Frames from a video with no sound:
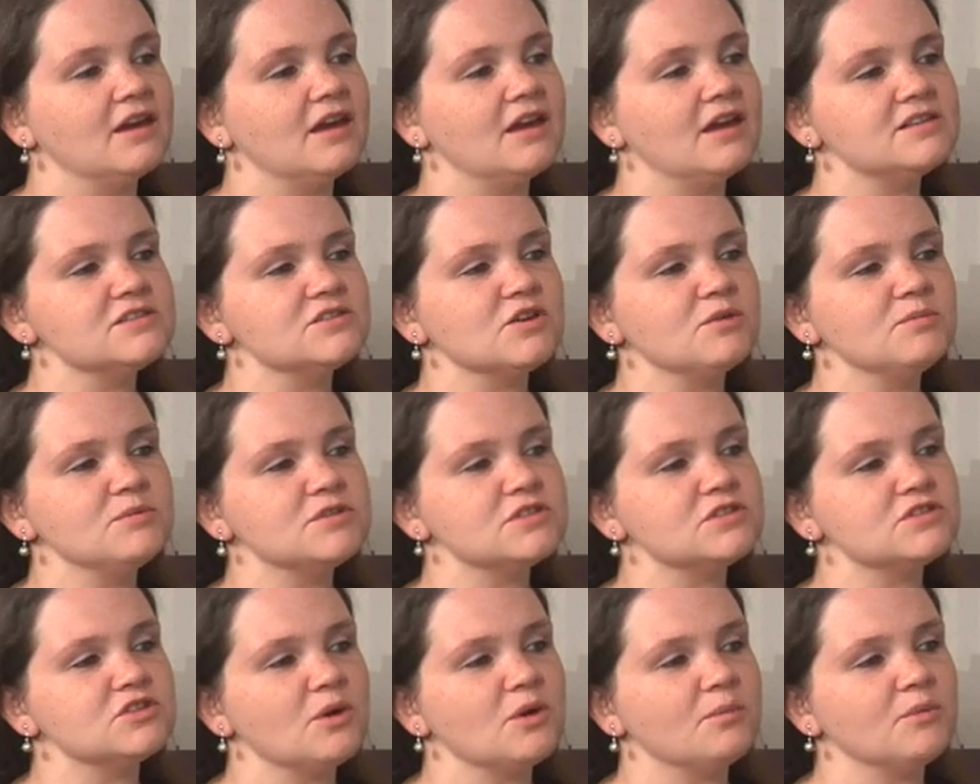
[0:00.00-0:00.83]
Eskom
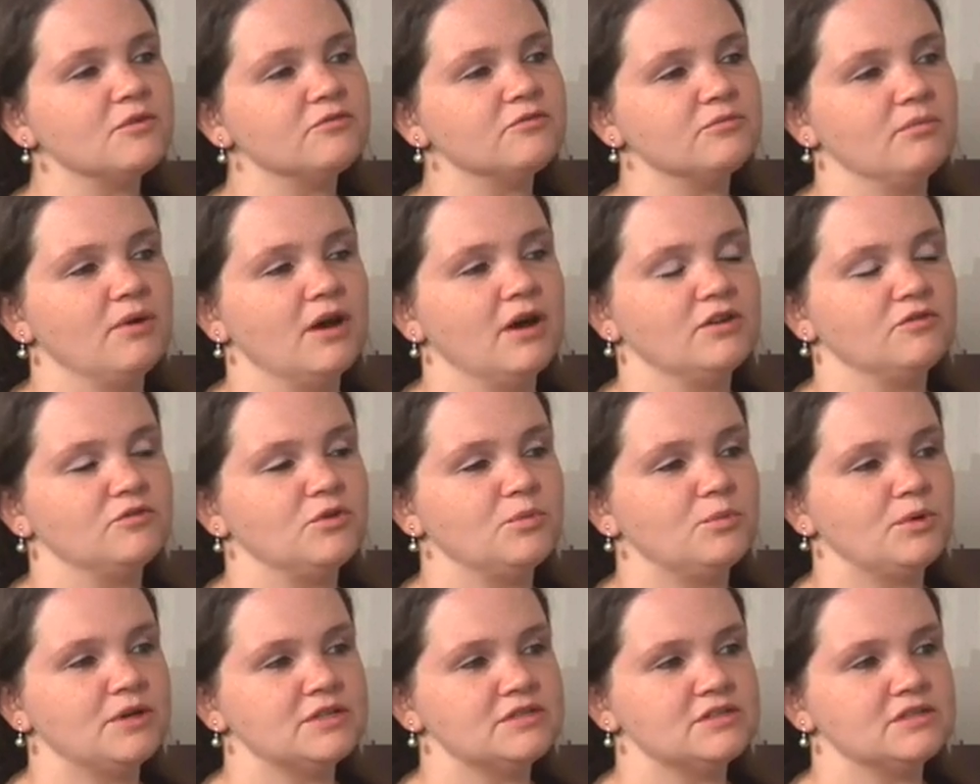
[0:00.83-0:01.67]
is top of mind
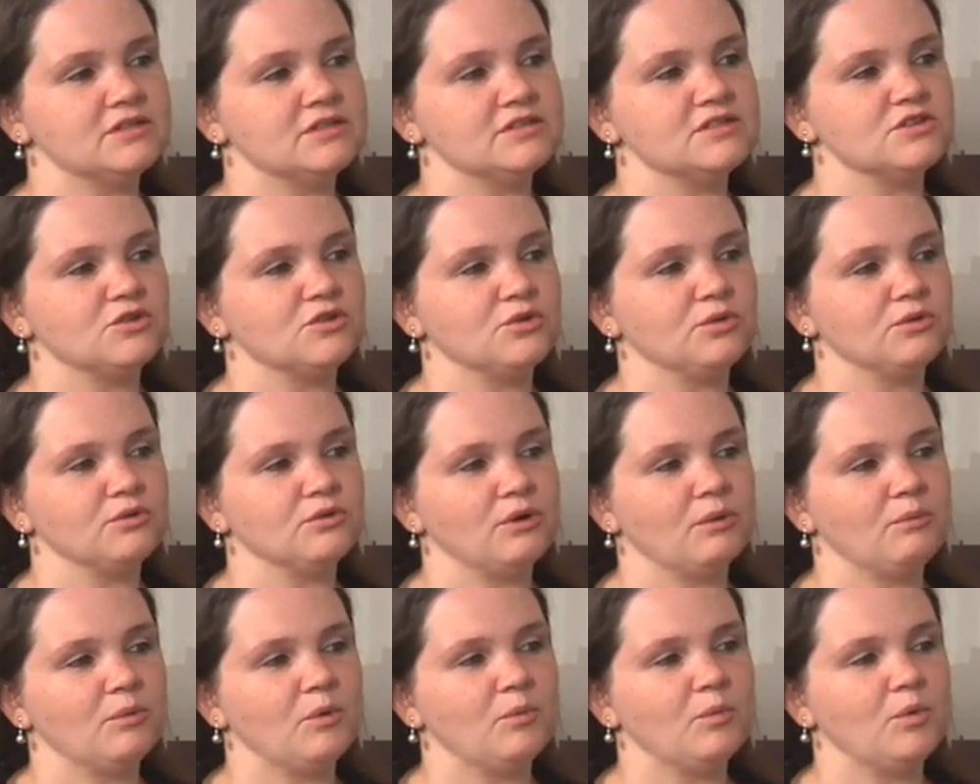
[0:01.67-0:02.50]
for President
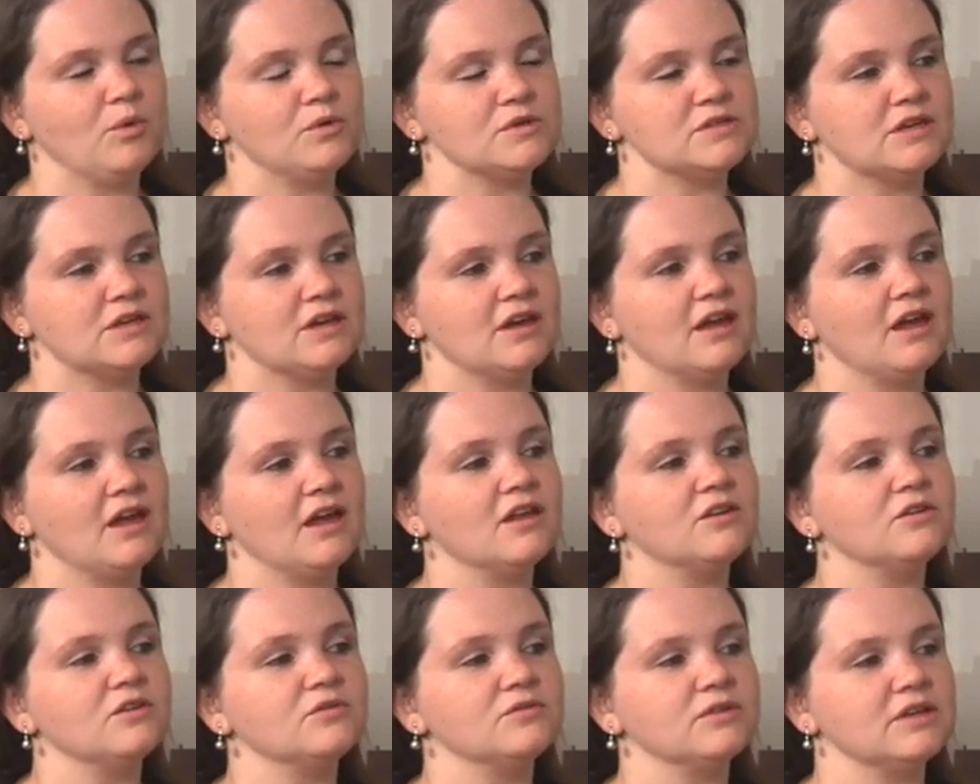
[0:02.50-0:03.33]
Cyril Ramaphosa
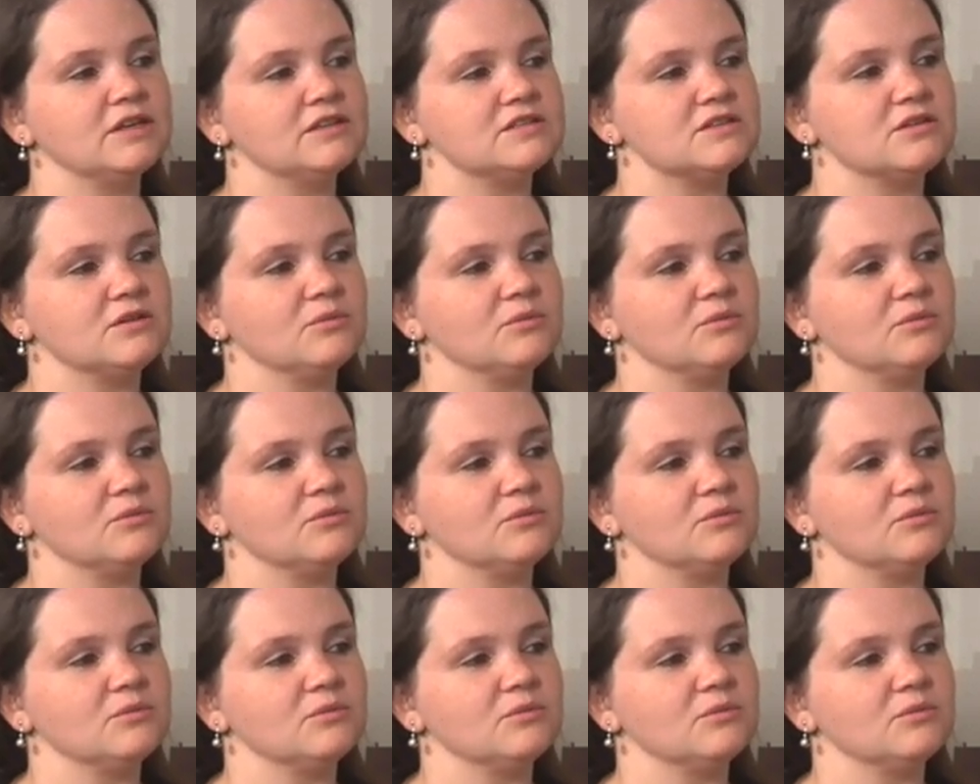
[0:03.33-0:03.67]
ahead of his